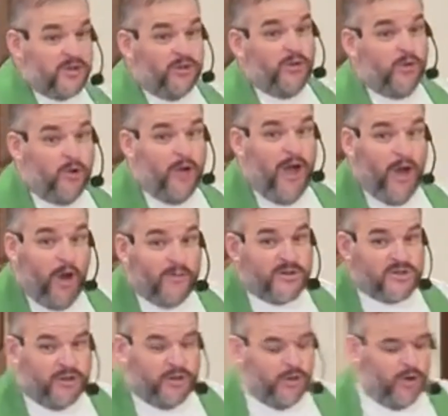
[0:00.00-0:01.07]
glue,
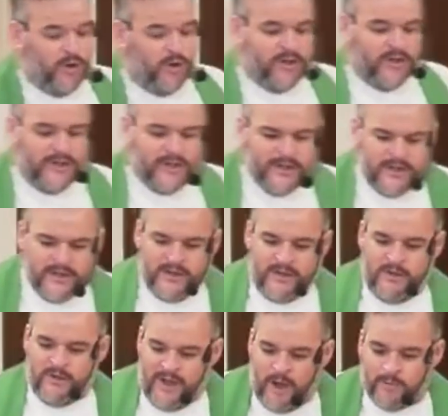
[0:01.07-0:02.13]
Elmer's glue. You know
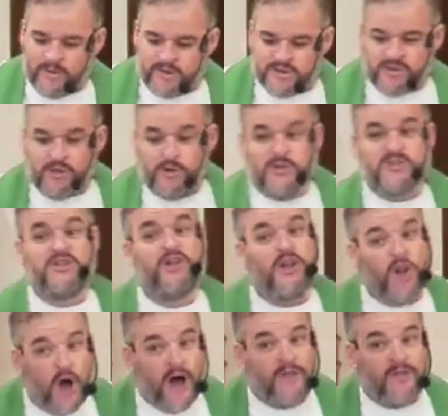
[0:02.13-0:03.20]
that Elmer's glue is not the